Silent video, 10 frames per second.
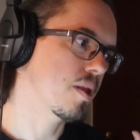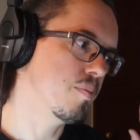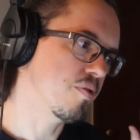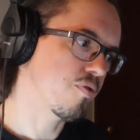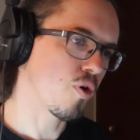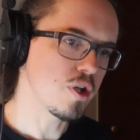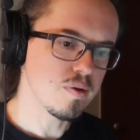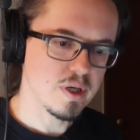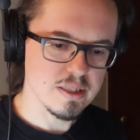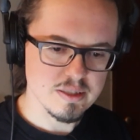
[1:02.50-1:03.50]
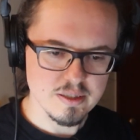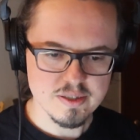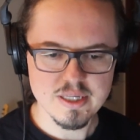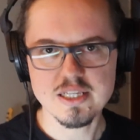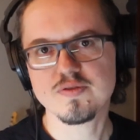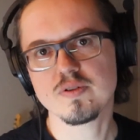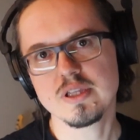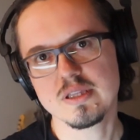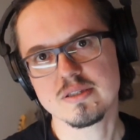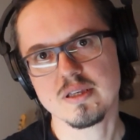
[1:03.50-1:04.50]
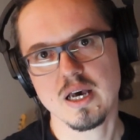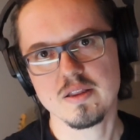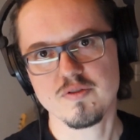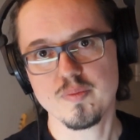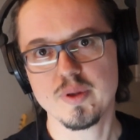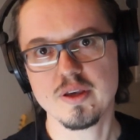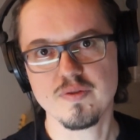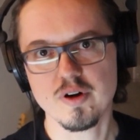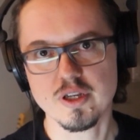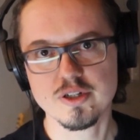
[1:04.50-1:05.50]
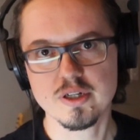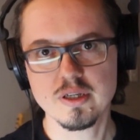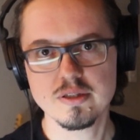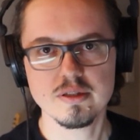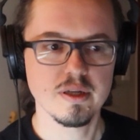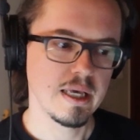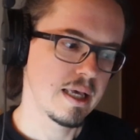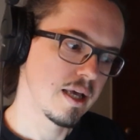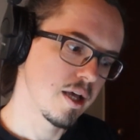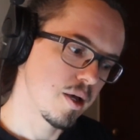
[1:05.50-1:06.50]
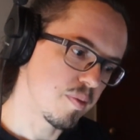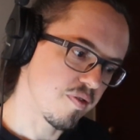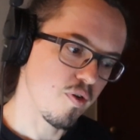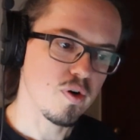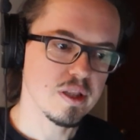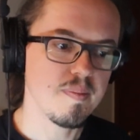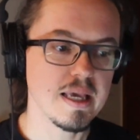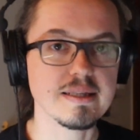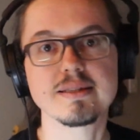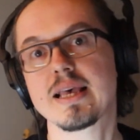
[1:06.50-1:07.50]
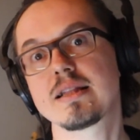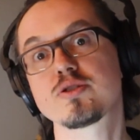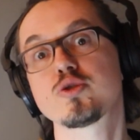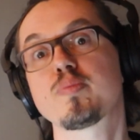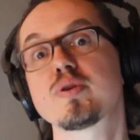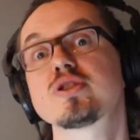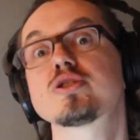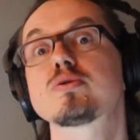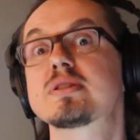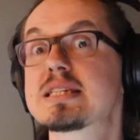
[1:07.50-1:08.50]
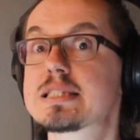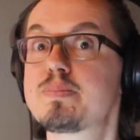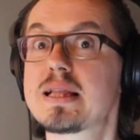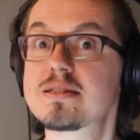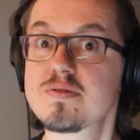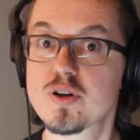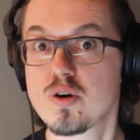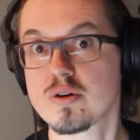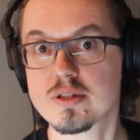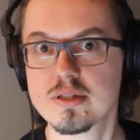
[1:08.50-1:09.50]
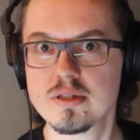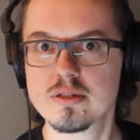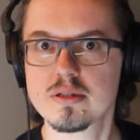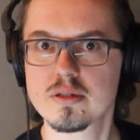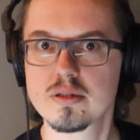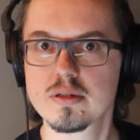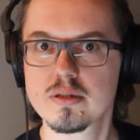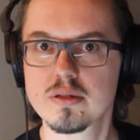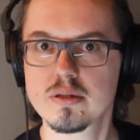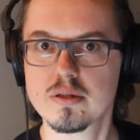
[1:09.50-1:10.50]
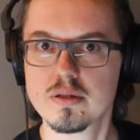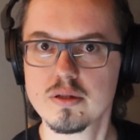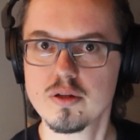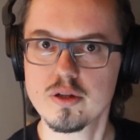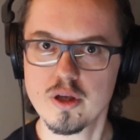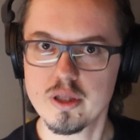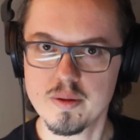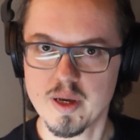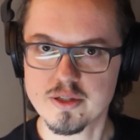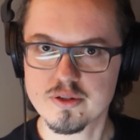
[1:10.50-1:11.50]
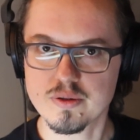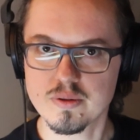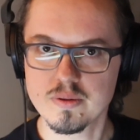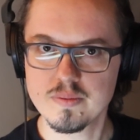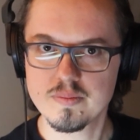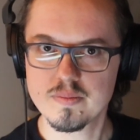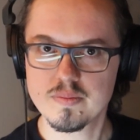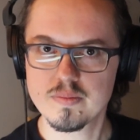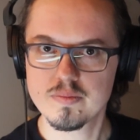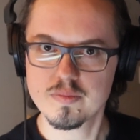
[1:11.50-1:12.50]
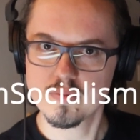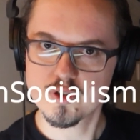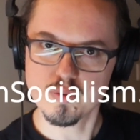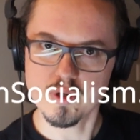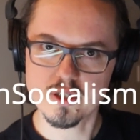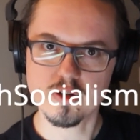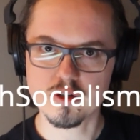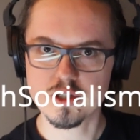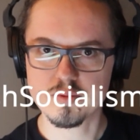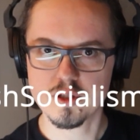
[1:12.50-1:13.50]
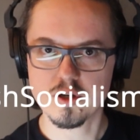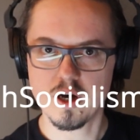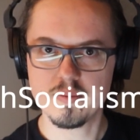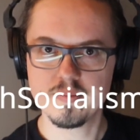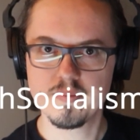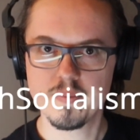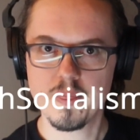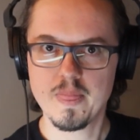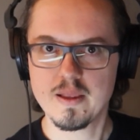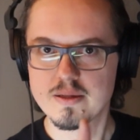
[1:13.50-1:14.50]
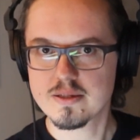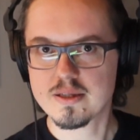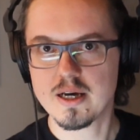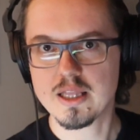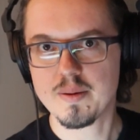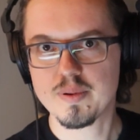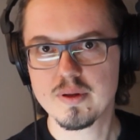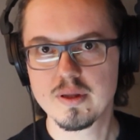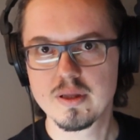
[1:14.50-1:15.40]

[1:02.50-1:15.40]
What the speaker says: before you can successfully design for PEAK Furnishings, before it makes sense to purchase those expensive courses in my school, SwedishSocialism.com, sign up